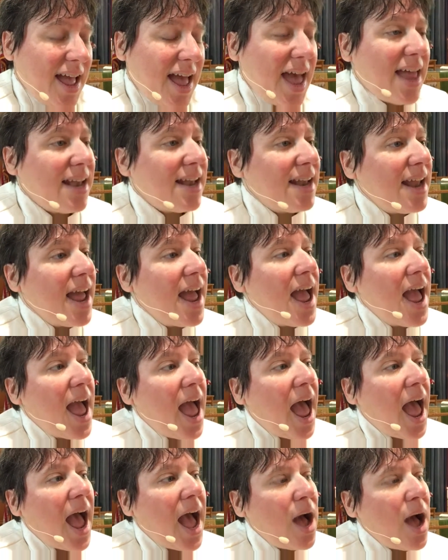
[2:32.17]
And
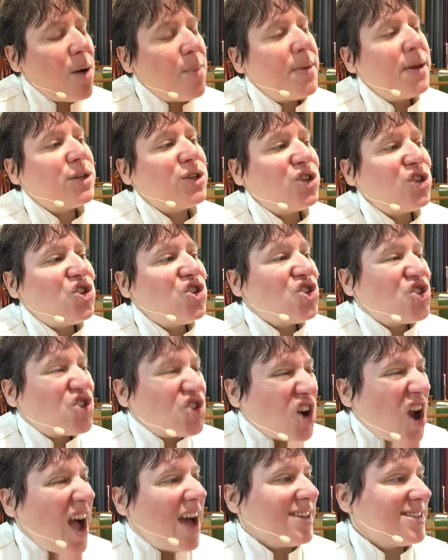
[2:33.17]
how much
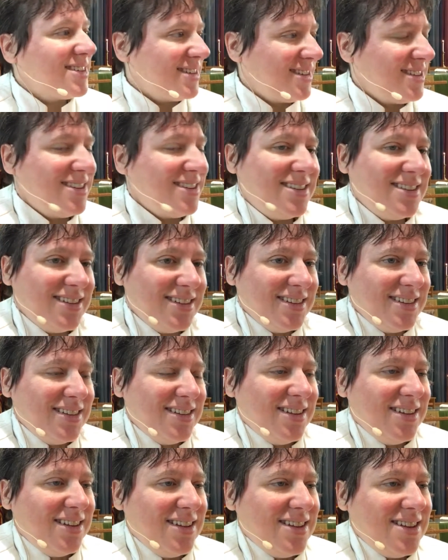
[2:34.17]
trust
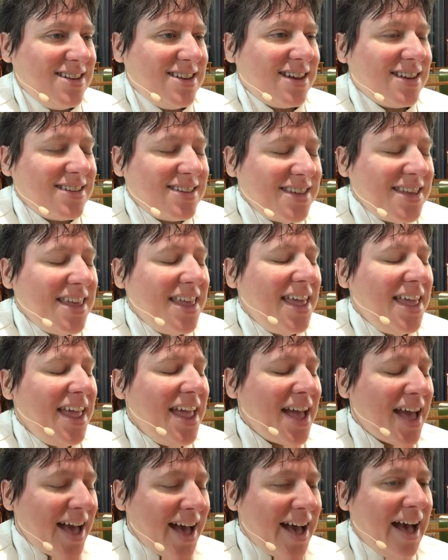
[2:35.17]
does
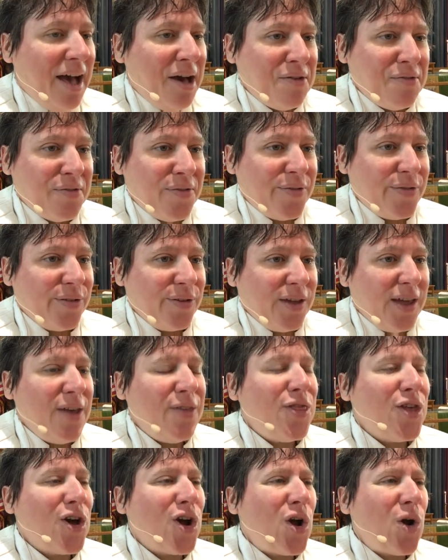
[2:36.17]
he have
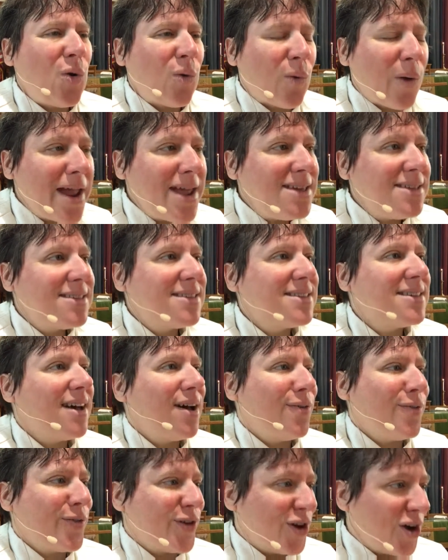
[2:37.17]
in the grace
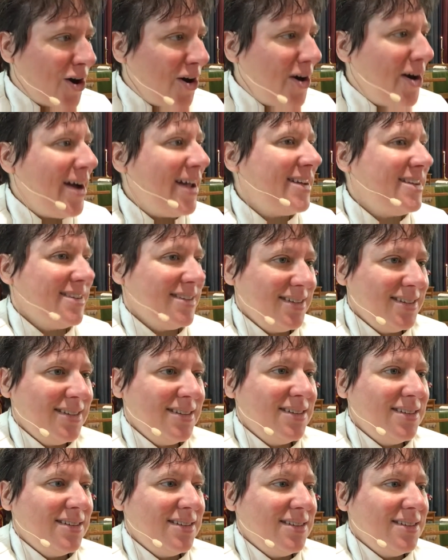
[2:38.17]
of God
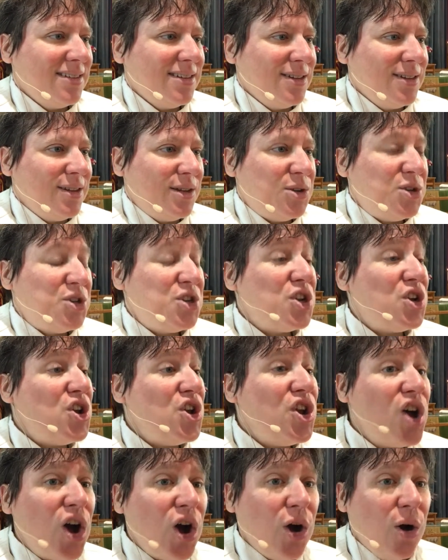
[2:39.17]
to
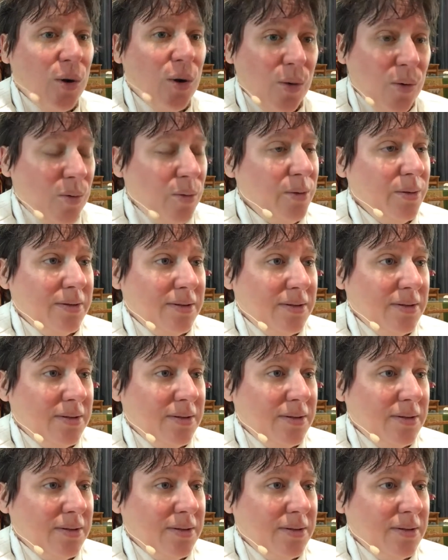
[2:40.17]
know